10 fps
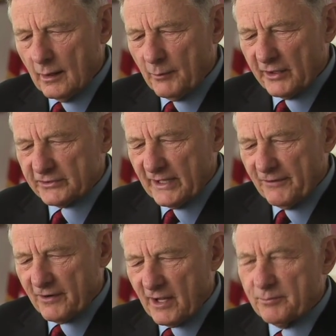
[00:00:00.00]
my
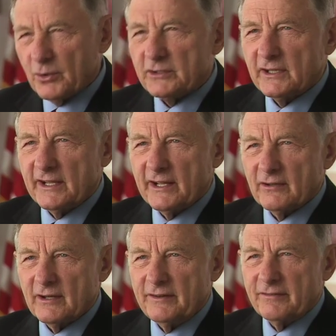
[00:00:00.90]
staff and I put
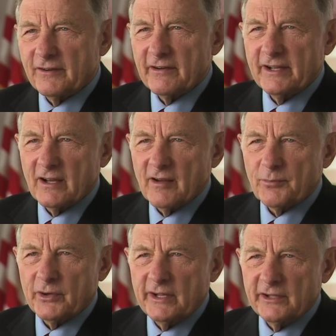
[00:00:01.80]
together a very
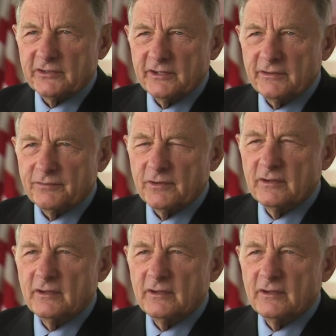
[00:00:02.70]
comprehensive